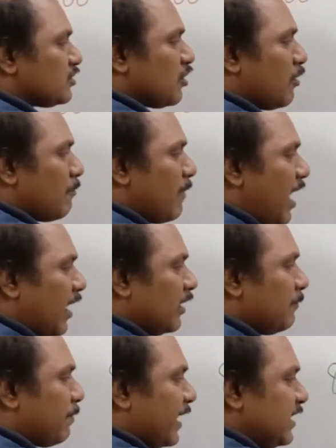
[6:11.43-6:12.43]
So,
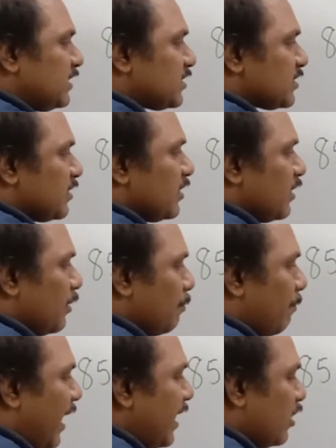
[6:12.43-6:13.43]
marked price
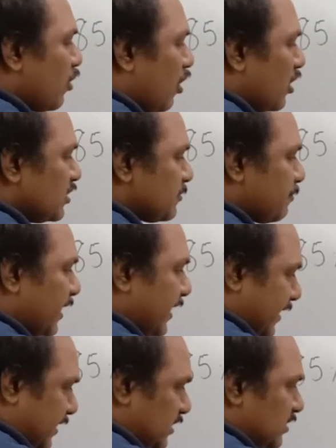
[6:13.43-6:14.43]
by cost
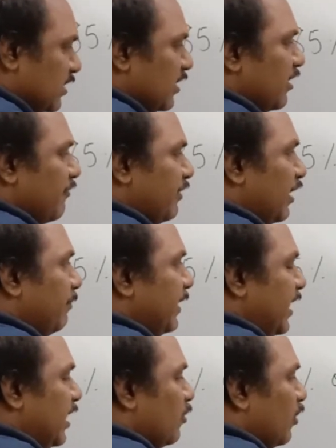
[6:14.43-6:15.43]
price will
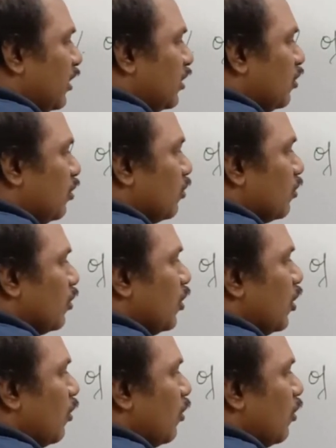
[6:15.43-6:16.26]
be equal to